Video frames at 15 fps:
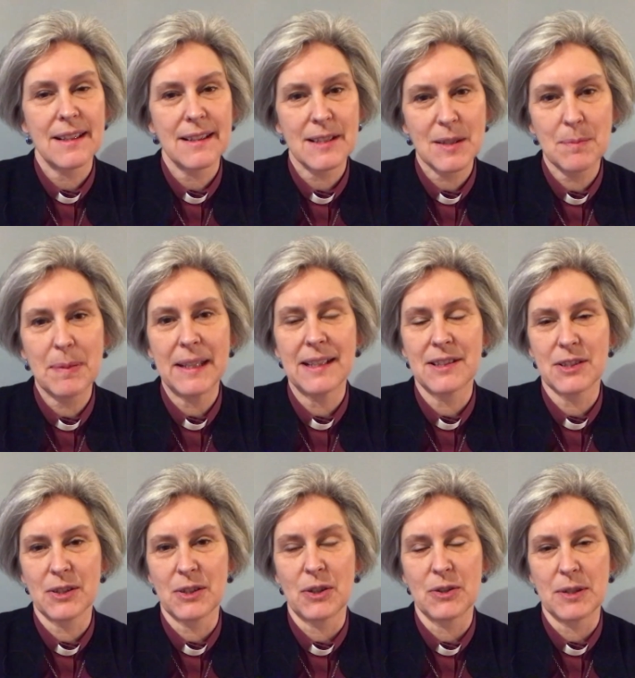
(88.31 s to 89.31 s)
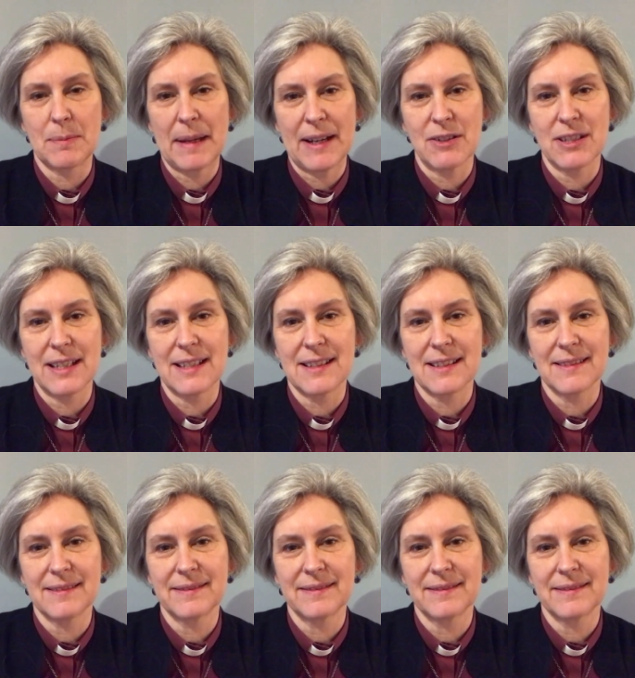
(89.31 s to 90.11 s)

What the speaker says: Speak to God about it.